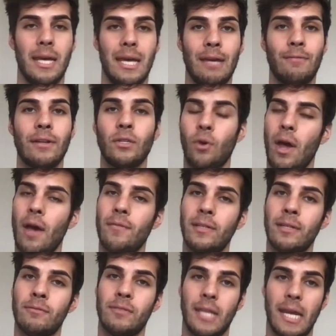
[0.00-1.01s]
If I don't have
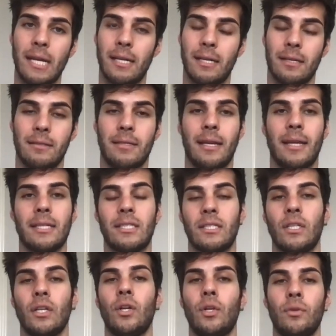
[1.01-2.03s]
enough data, then I
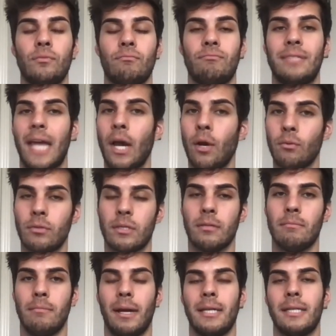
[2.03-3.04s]
still doubt
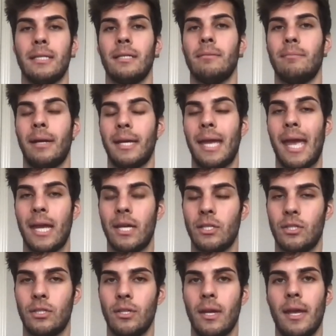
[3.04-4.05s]
my my
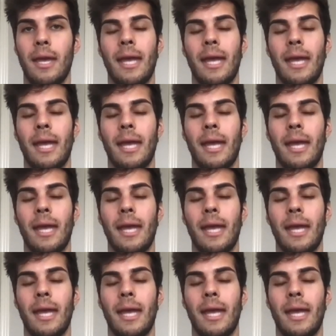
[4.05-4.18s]
edge.